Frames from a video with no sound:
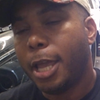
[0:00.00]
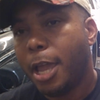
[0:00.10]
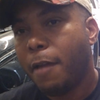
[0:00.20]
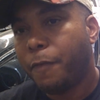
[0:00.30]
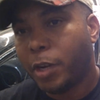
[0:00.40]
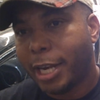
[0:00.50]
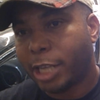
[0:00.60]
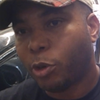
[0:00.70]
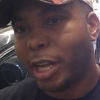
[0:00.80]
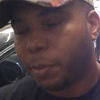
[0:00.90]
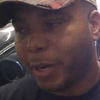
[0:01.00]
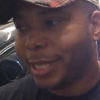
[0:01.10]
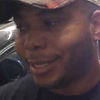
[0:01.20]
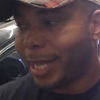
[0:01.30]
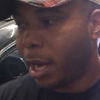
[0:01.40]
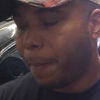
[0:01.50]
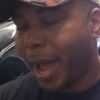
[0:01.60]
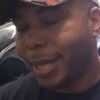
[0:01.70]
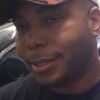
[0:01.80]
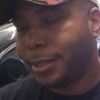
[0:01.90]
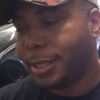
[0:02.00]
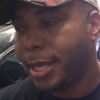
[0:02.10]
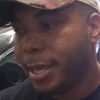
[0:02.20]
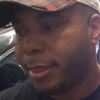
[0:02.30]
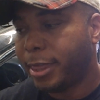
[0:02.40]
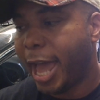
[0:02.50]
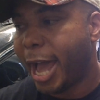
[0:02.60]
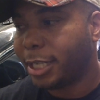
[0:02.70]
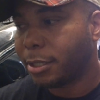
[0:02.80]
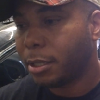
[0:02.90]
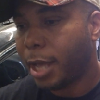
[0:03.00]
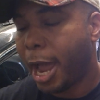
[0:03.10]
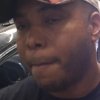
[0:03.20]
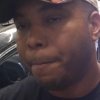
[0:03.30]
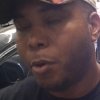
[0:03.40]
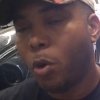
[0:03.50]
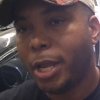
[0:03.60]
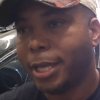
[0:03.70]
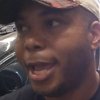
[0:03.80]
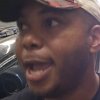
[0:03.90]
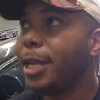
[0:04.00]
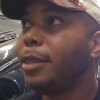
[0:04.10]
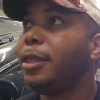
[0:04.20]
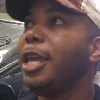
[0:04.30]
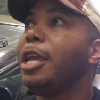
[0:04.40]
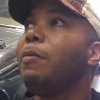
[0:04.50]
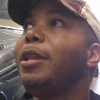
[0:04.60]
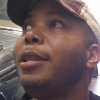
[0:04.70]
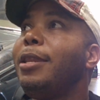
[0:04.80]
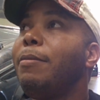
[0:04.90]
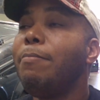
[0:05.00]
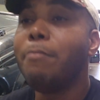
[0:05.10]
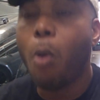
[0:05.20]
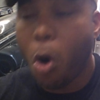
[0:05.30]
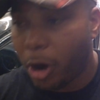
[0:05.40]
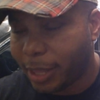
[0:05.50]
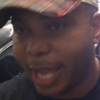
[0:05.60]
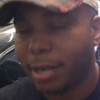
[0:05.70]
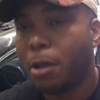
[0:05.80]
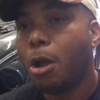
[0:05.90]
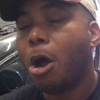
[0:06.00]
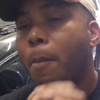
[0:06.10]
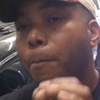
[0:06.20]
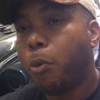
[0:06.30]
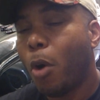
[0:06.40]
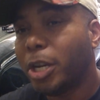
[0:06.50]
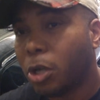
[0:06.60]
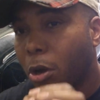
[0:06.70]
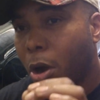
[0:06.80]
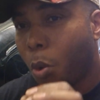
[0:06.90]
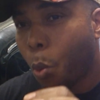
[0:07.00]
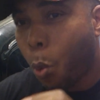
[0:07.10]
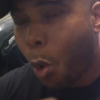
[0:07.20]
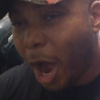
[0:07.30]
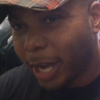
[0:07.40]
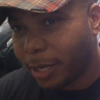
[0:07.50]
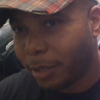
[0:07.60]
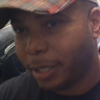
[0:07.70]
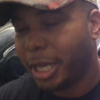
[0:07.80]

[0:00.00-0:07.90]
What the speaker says: If in a natural aspirated setup, I see that I'm pulling anything more than 0.1